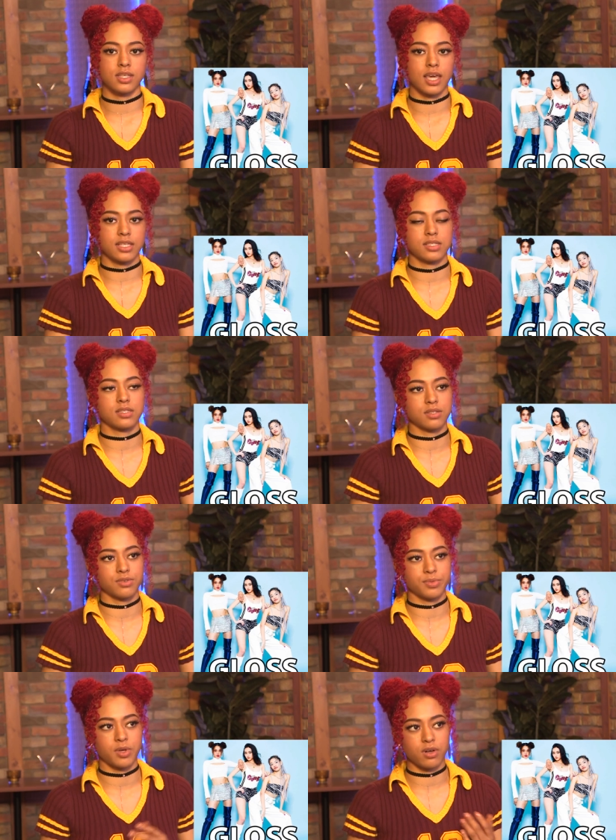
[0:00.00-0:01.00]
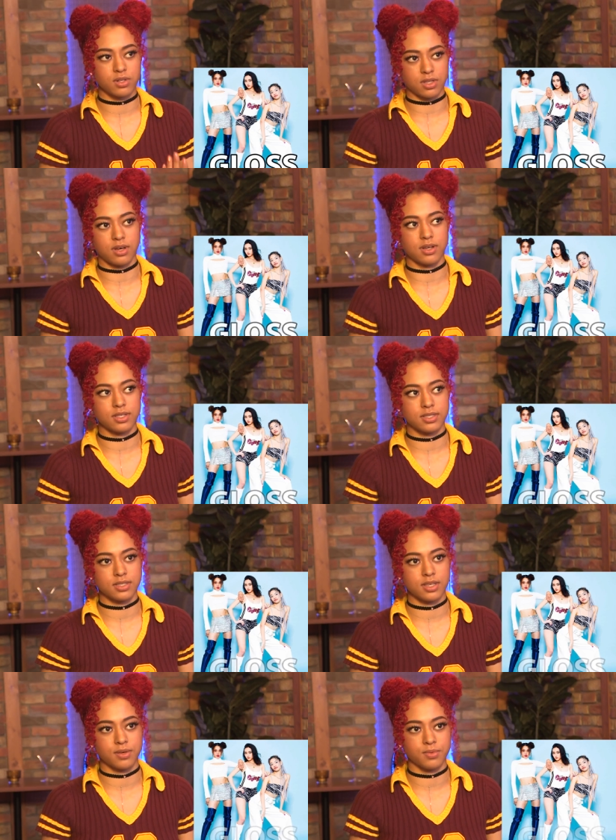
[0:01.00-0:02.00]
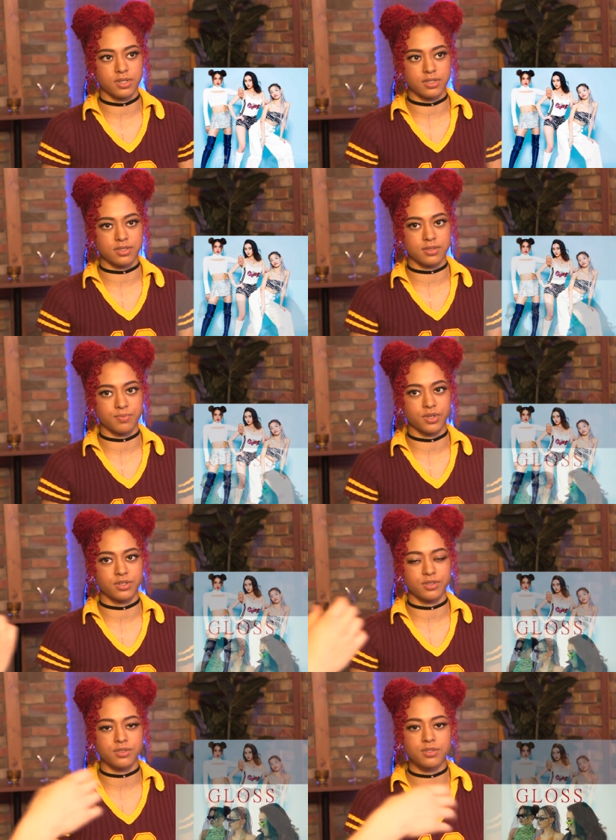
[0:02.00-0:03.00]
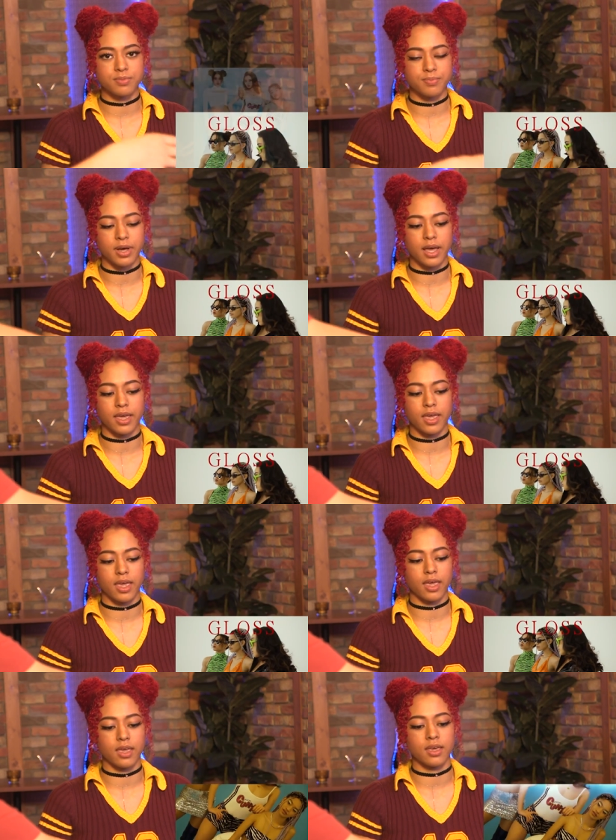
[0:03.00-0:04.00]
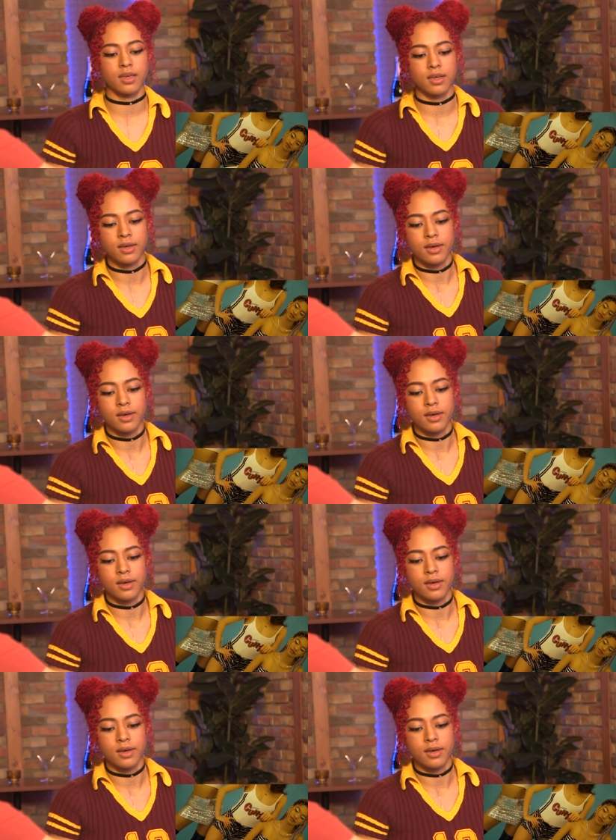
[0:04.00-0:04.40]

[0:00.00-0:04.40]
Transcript: Yes, it's a group called Gloss. It was produced by a,